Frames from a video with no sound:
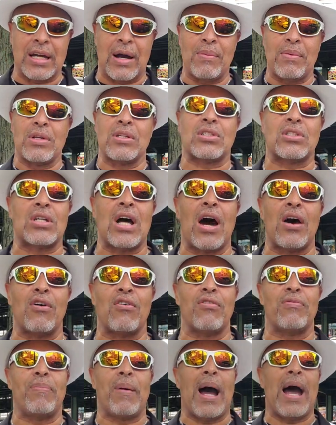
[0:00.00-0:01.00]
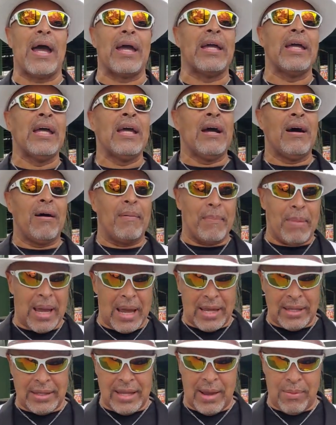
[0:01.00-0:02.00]
I want to start off by a
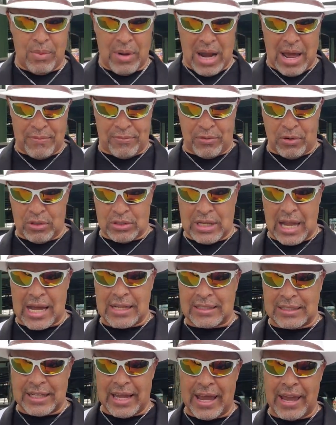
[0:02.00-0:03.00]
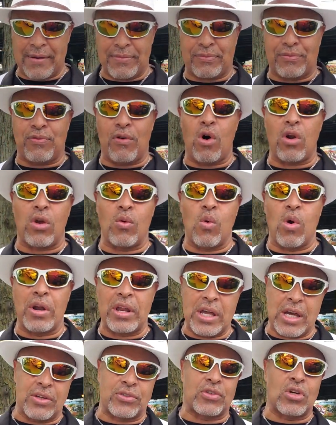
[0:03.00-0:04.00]
man that when I first got saved 41
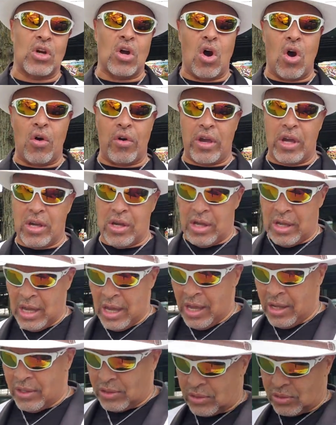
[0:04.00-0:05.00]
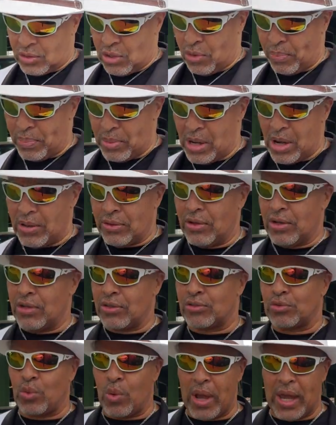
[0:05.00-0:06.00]
years ago, he took me under
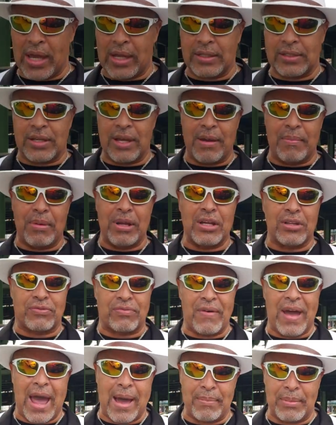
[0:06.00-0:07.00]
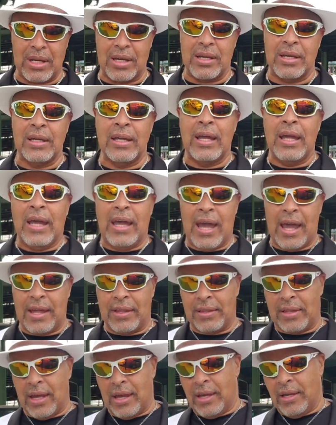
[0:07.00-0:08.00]
his wings, him and his family,
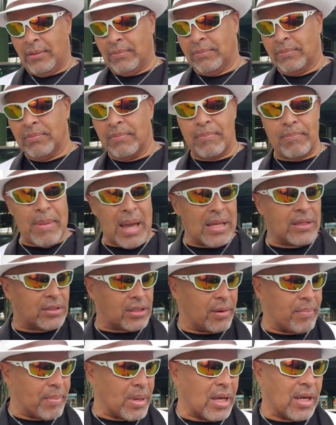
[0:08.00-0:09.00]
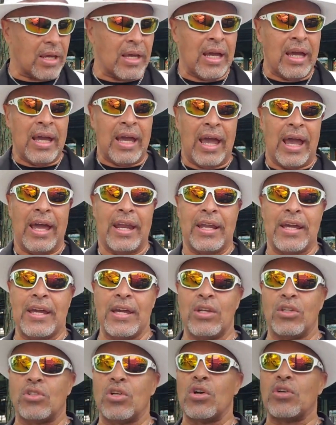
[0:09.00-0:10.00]
and they mentored me. And
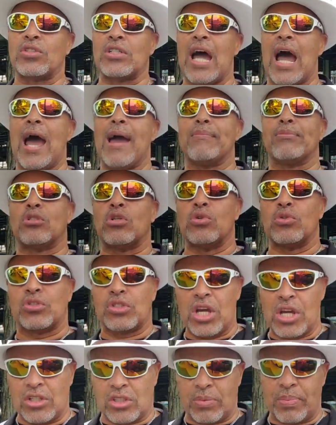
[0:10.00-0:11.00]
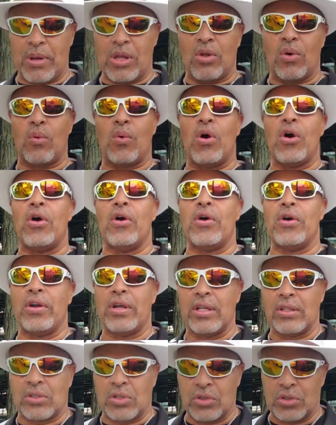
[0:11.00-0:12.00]
he took time to teach me the word
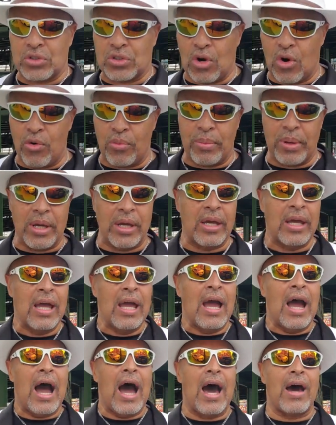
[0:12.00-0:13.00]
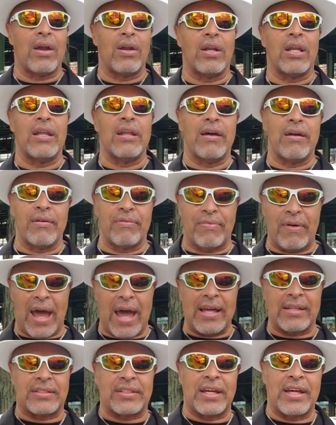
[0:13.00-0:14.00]
and to show me how to live
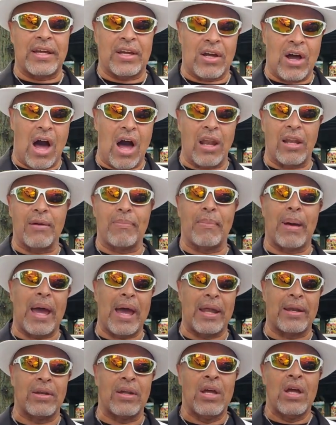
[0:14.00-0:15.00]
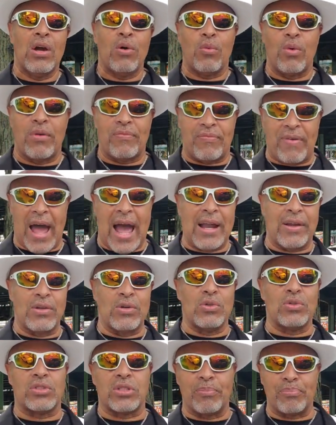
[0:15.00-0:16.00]
as a godly man with
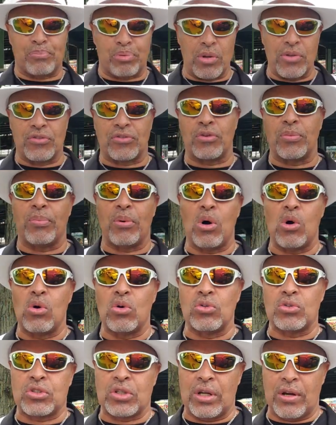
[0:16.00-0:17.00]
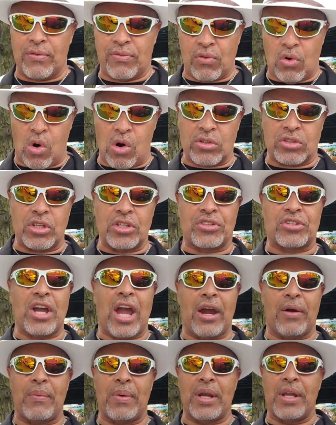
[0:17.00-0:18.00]
values and principles and, of course,
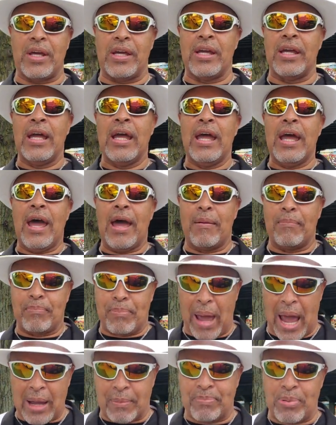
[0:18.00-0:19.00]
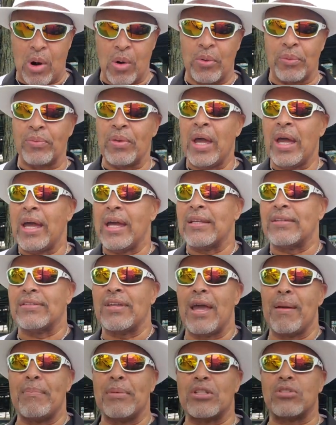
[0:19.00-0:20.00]
integrity and backbone. His
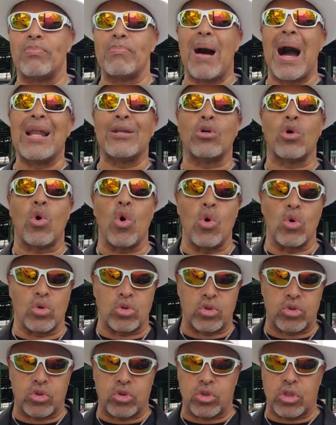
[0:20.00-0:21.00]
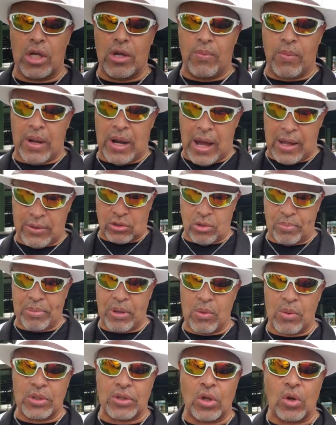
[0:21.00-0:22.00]
name is Marcos. He went to
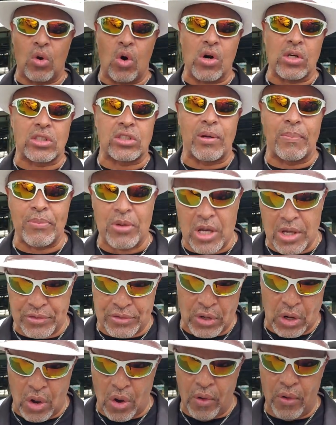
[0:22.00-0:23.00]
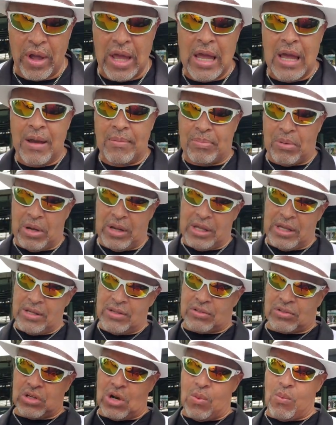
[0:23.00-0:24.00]
be with the Lord some years ago, but
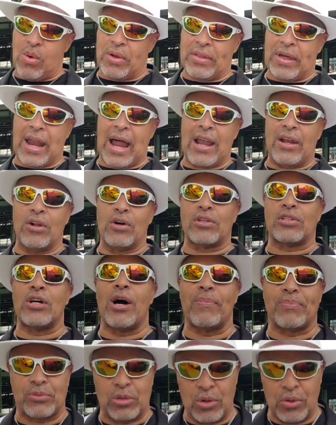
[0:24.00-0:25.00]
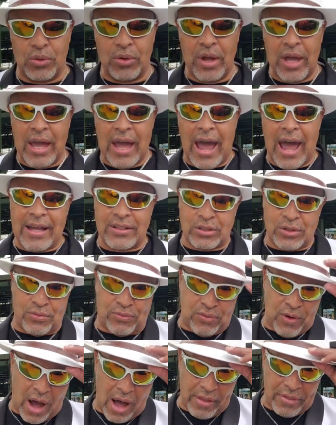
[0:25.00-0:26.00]
he's someone that I looked up to as a
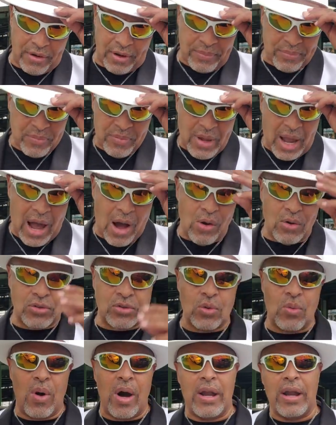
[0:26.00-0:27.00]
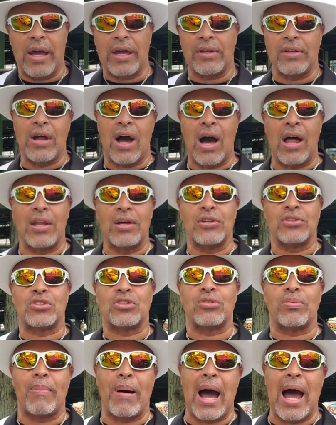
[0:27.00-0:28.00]
father. I also want to acknowledge
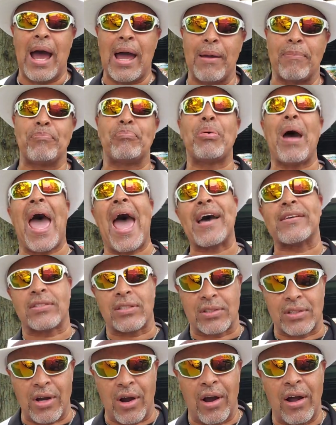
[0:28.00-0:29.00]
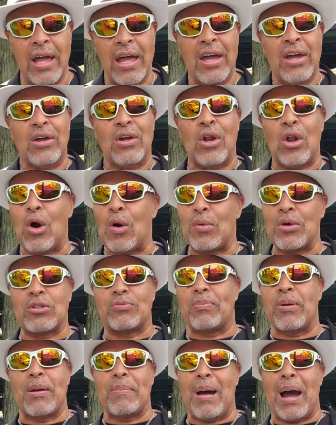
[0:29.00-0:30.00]
my pastor. He'll always
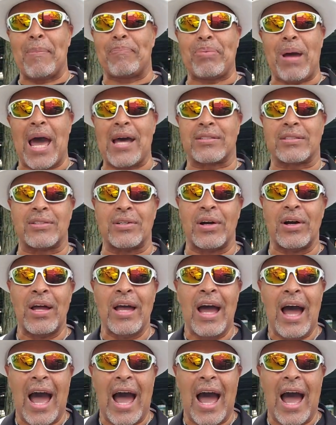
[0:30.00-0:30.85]
be my pastor.